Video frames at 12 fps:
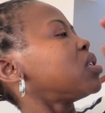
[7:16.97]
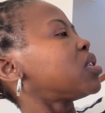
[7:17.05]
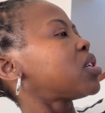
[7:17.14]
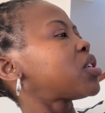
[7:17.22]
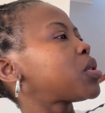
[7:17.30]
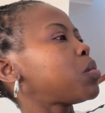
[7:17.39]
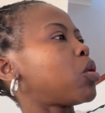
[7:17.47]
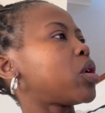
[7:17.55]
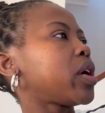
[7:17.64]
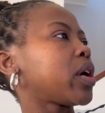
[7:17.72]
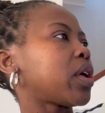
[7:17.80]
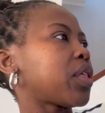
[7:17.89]
this
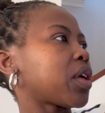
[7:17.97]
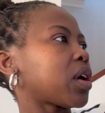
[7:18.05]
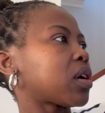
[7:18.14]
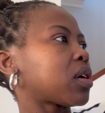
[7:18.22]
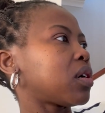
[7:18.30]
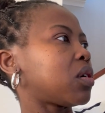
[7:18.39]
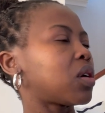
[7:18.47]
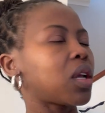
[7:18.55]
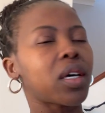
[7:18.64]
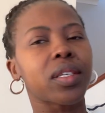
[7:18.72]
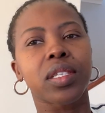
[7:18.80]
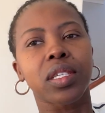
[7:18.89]
morning, I think, or
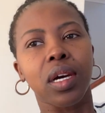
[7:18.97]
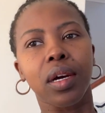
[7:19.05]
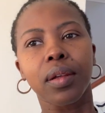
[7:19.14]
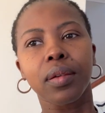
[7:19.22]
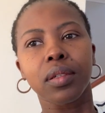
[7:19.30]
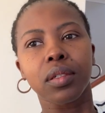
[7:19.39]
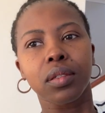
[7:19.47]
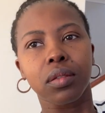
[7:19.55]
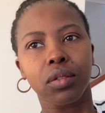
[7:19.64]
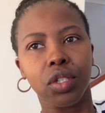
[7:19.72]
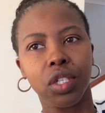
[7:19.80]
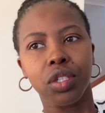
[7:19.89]
last night,
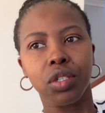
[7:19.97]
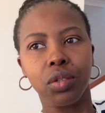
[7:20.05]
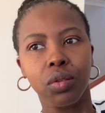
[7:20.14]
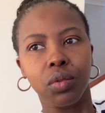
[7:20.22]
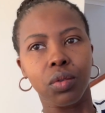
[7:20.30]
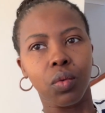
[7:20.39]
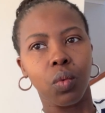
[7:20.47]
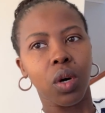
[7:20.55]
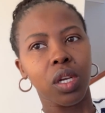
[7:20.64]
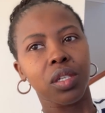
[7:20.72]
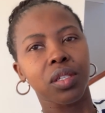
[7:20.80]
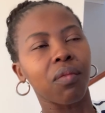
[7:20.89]
just to
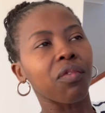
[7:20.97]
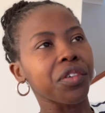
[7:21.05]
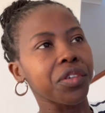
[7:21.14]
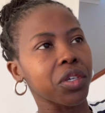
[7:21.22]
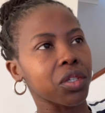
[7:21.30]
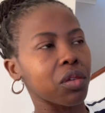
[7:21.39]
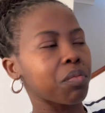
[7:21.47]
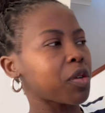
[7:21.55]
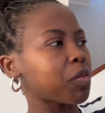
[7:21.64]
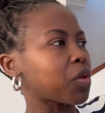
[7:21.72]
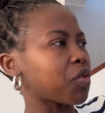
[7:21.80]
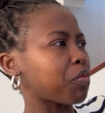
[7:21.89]
watch some videos and
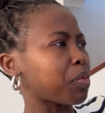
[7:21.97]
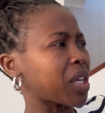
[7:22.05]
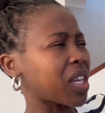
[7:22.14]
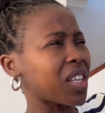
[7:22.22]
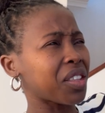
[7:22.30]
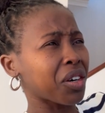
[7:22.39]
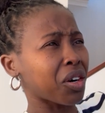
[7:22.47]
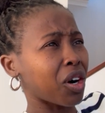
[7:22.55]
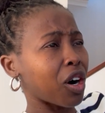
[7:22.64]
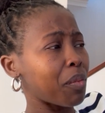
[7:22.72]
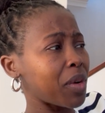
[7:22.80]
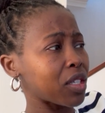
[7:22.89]
people have been in the
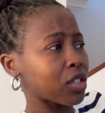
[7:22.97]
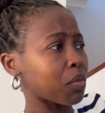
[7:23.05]
comments.